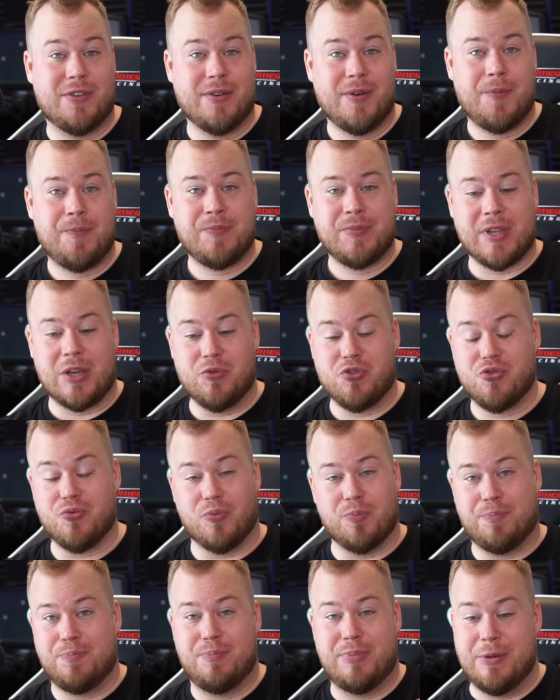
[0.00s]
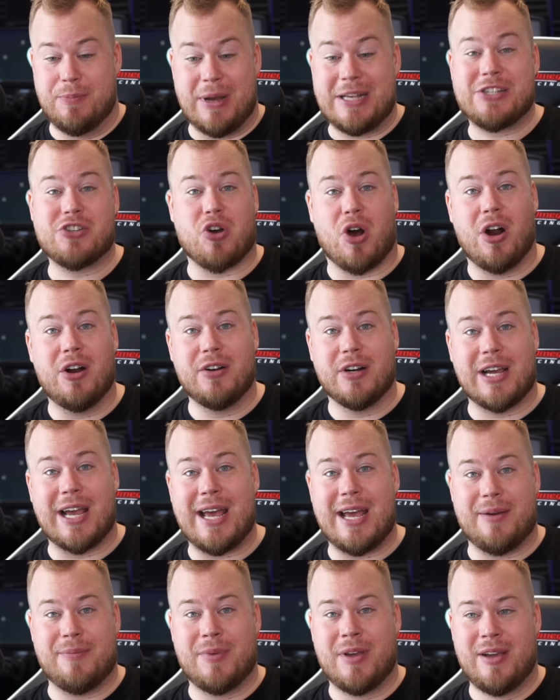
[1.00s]
It was the best car in the
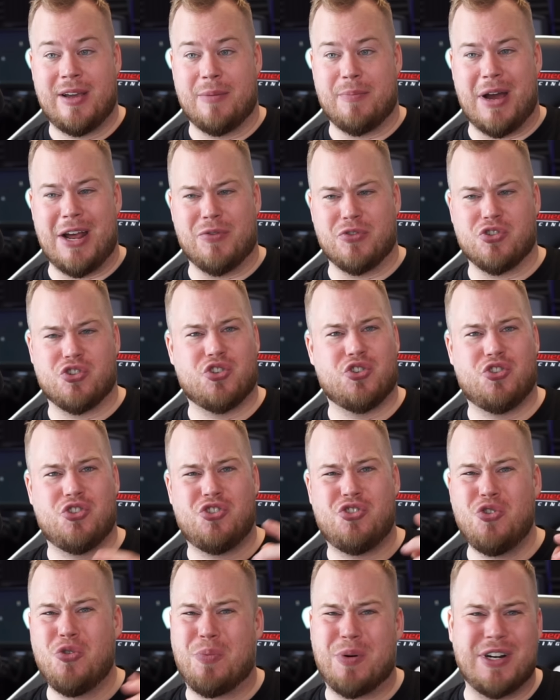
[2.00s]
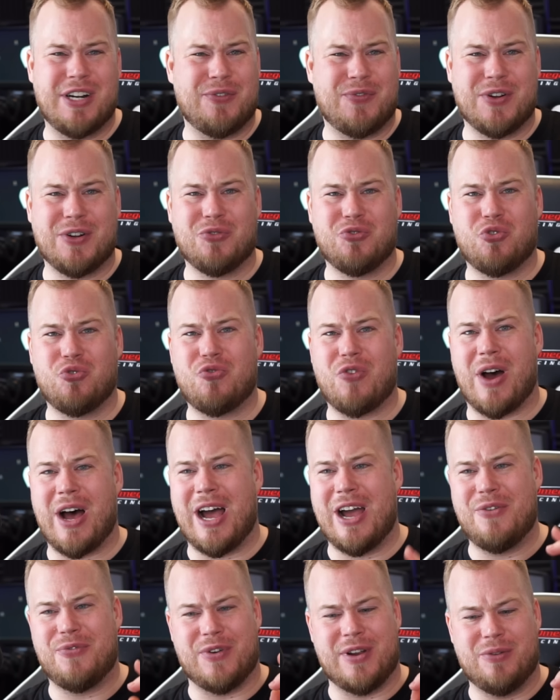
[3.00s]
game, but it was super difficult to
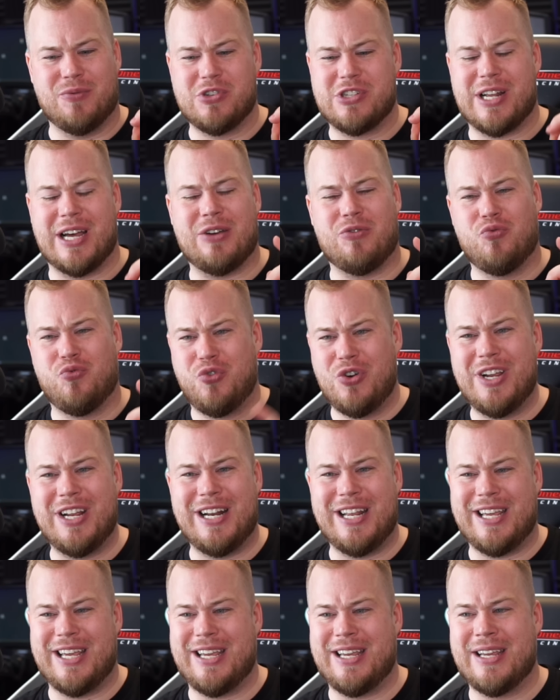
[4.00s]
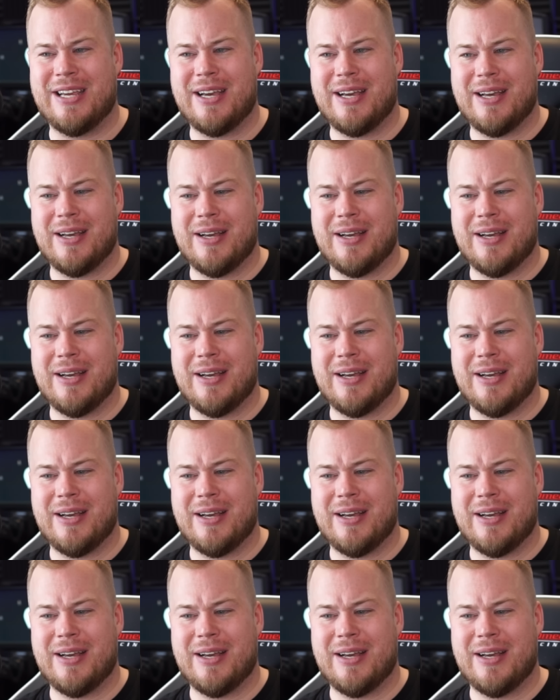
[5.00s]
drive and it was like really